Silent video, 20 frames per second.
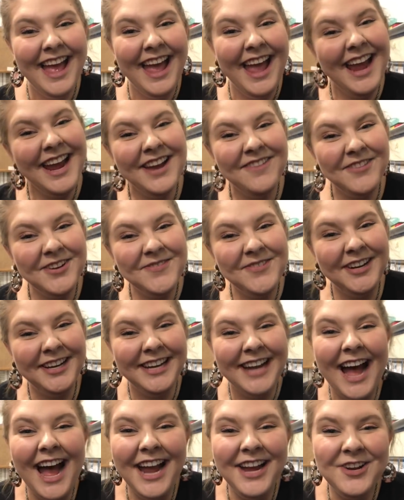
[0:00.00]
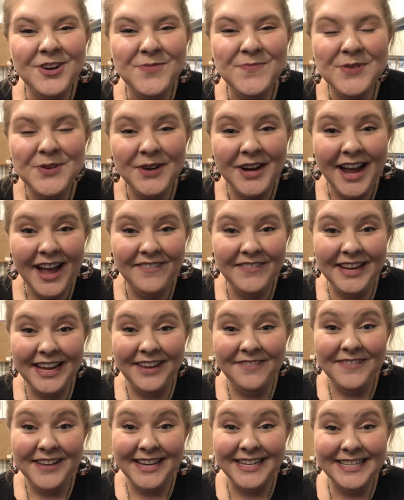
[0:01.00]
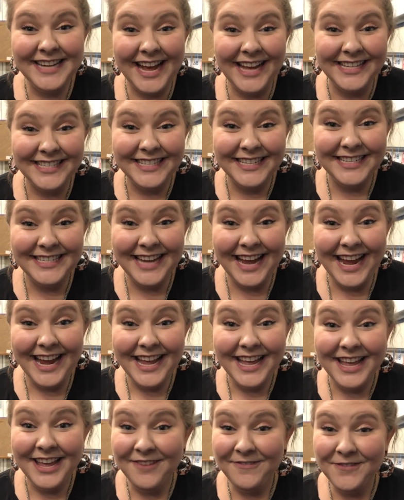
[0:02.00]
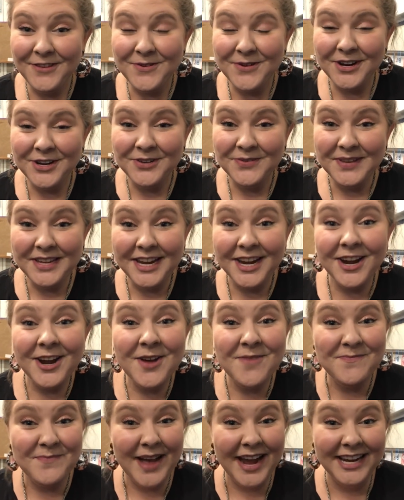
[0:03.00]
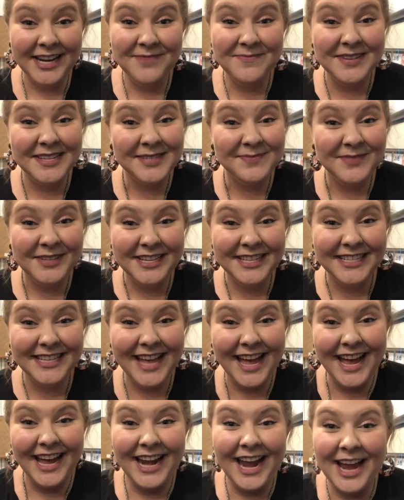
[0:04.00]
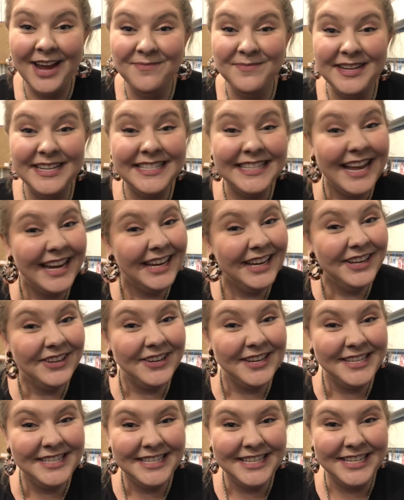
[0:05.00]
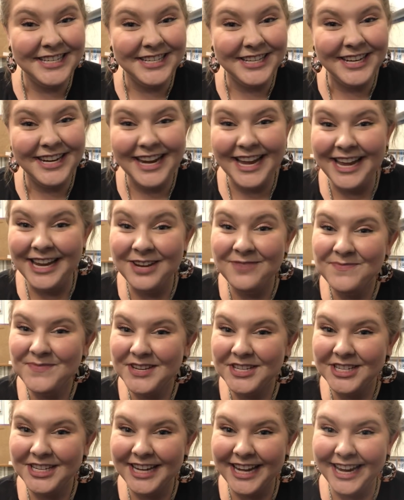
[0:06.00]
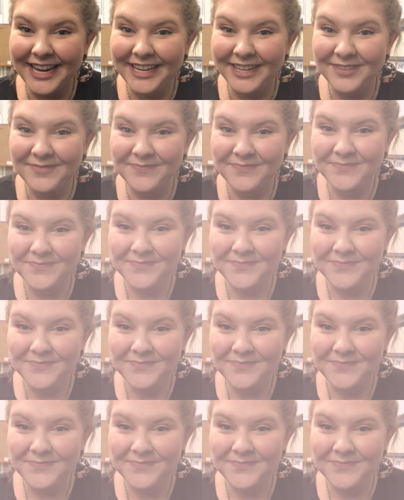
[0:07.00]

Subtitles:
Hey everyone, I hope you are having a fantastic day. If you are new here, my name is Melissa and I am a second grade teacher in Michigan.